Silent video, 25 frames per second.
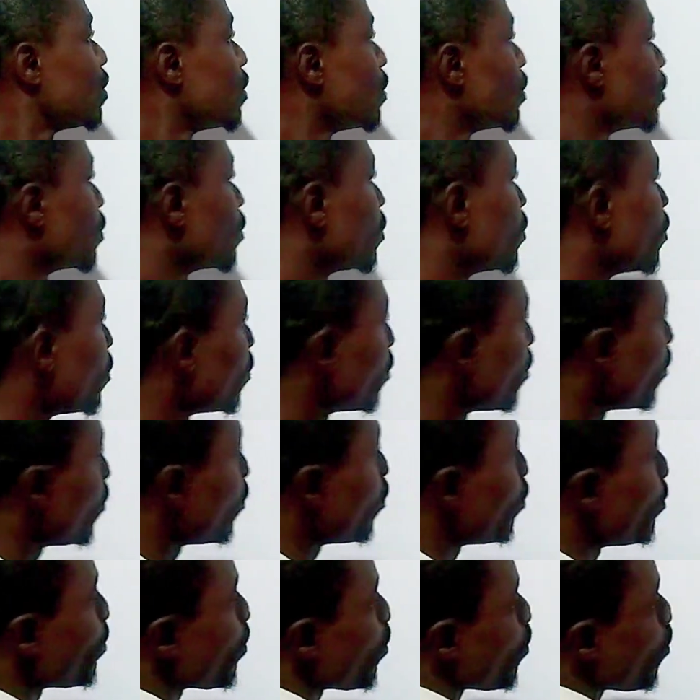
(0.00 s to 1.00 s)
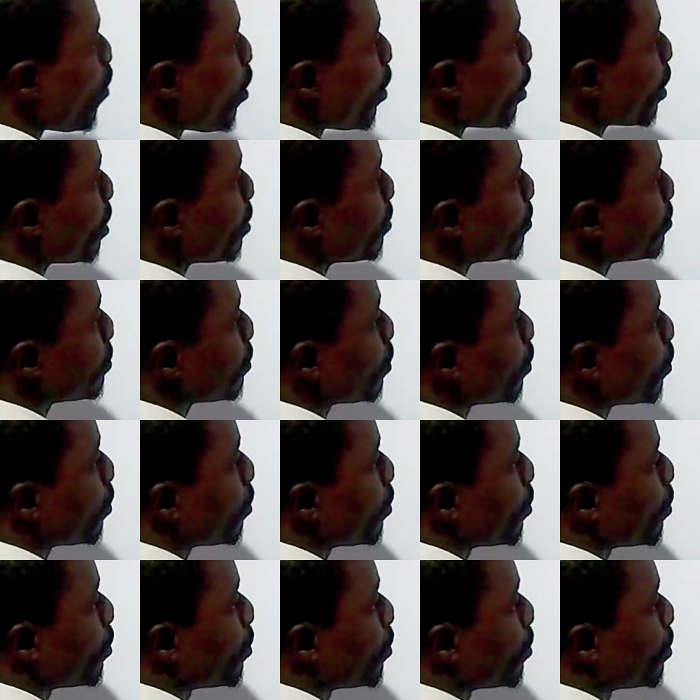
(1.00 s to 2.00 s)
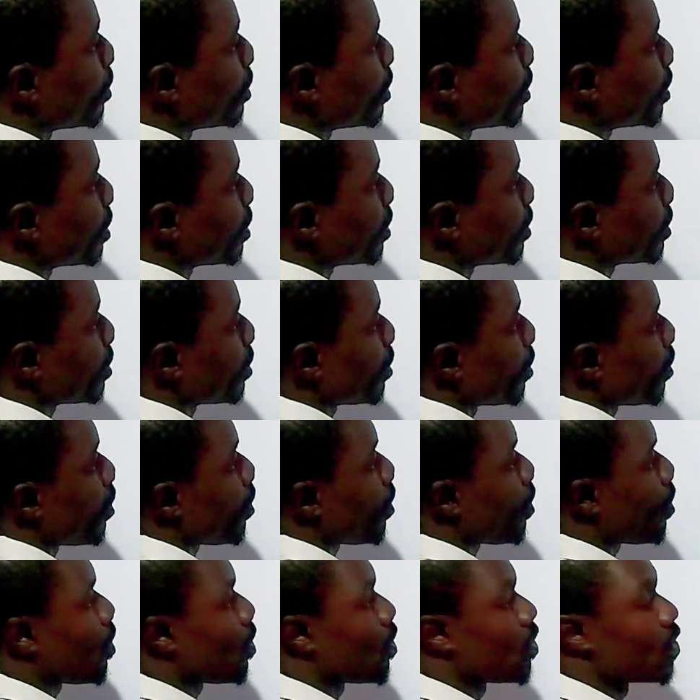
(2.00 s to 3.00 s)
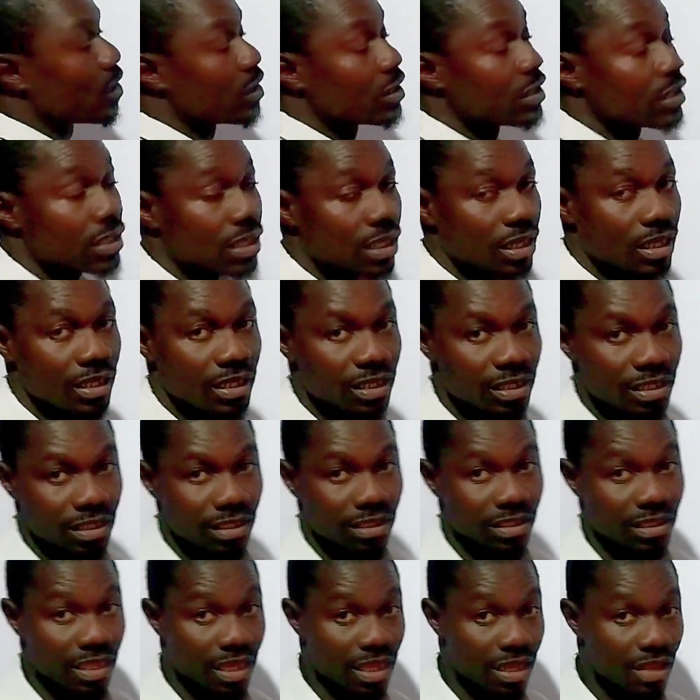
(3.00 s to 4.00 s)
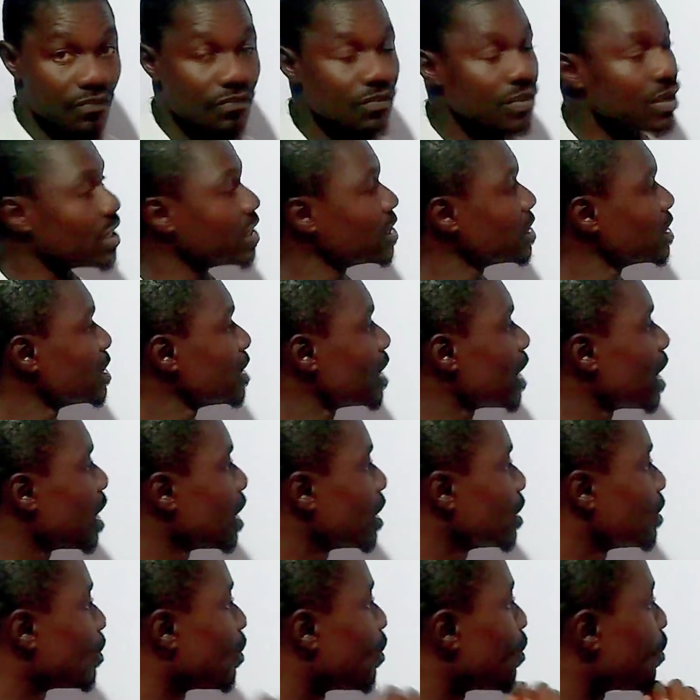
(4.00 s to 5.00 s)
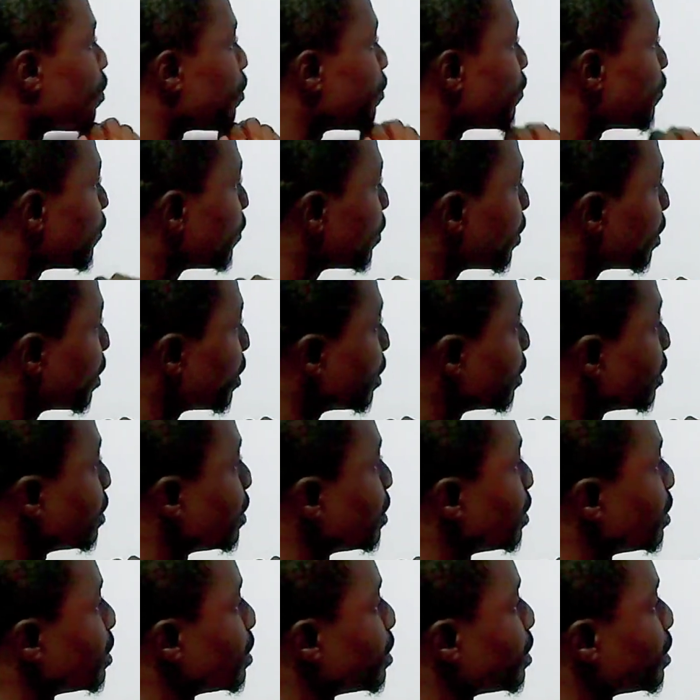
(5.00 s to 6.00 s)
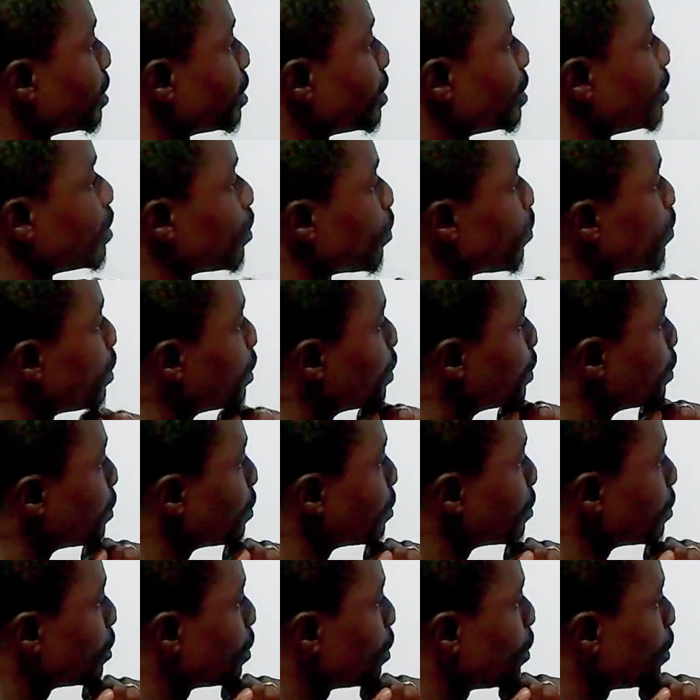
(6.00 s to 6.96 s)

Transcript: So we'll be working only on the left hand side of the equation.